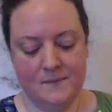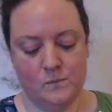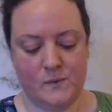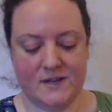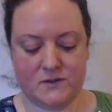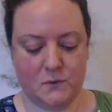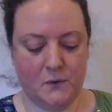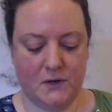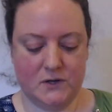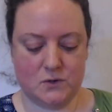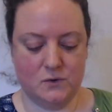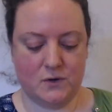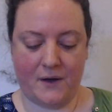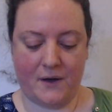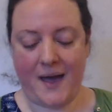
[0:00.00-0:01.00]
We thought you'd
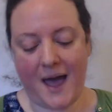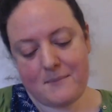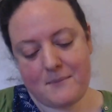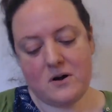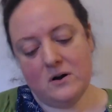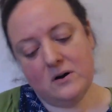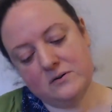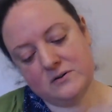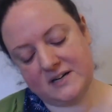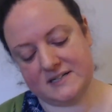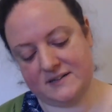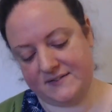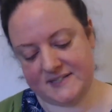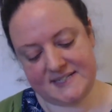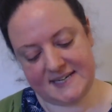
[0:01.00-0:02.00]
all go emerald because
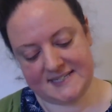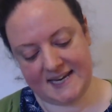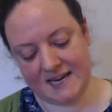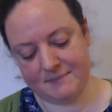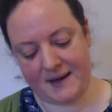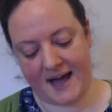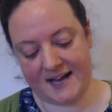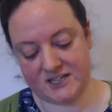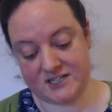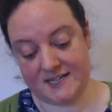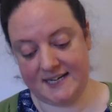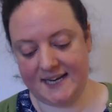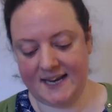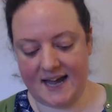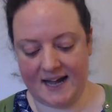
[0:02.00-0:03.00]
of the city. But
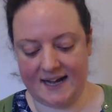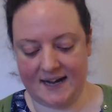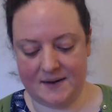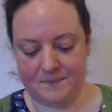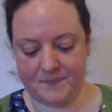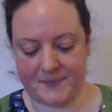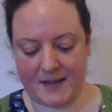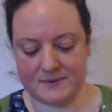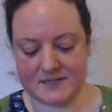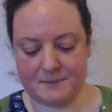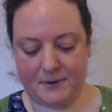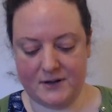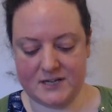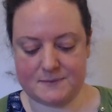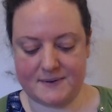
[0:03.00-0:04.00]
actually, they were
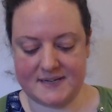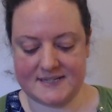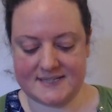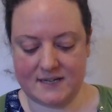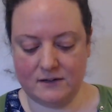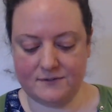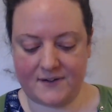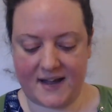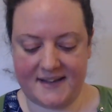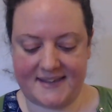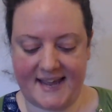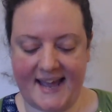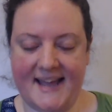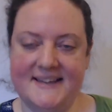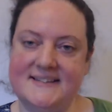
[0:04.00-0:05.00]
supposed to be silver and
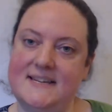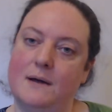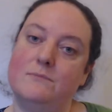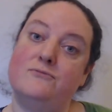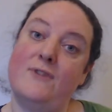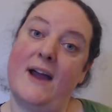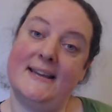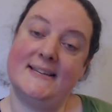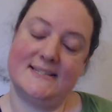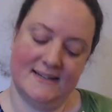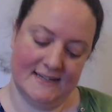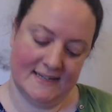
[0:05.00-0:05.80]
they ended up red.